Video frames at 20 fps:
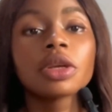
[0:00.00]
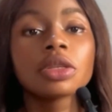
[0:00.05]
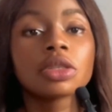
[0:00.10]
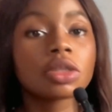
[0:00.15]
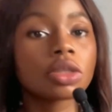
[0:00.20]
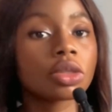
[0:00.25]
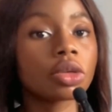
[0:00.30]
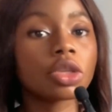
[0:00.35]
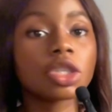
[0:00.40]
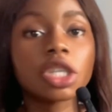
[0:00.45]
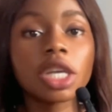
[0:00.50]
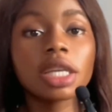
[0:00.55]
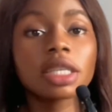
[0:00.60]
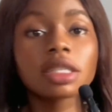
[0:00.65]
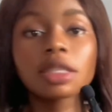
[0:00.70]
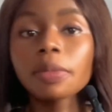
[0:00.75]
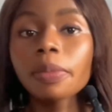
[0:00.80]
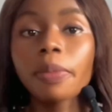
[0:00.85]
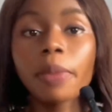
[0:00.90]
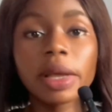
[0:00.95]

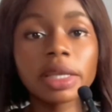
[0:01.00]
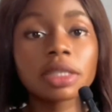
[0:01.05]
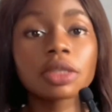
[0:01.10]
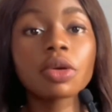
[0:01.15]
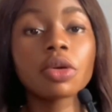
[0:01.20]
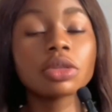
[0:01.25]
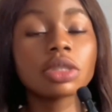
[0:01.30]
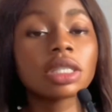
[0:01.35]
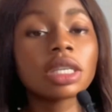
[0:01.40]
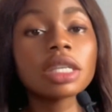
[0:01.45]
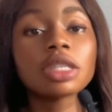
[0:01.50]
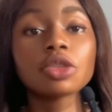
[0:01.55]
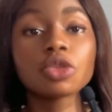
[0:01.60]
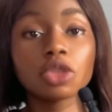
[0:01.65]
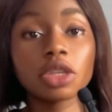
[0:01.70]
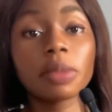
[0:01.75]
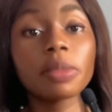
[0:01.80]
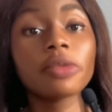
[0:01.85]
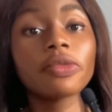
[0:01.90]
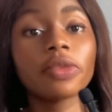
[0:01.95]
suggest the best content
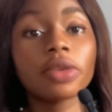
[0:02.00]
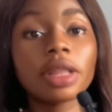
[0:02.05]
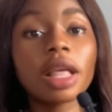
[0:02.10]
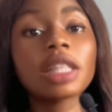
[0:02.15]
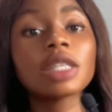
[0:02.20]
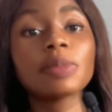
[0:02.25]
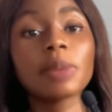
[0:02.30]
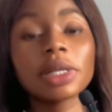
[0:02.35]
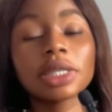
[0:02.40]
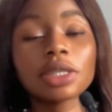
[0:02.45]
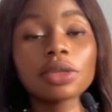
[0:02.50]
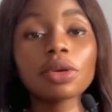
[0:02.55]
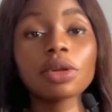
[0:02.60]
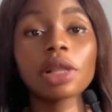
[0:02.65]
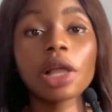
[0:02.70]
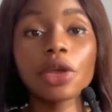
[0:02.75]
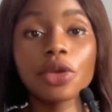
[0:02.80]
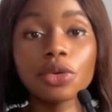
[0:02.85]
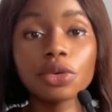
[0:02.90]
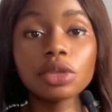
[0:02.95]
suitable for that
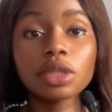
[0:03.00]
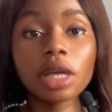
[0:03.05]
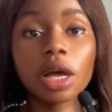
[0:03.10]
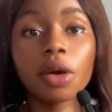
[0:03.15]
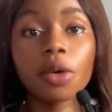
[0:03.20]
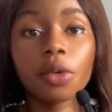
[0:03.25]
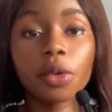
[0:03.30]
particular user.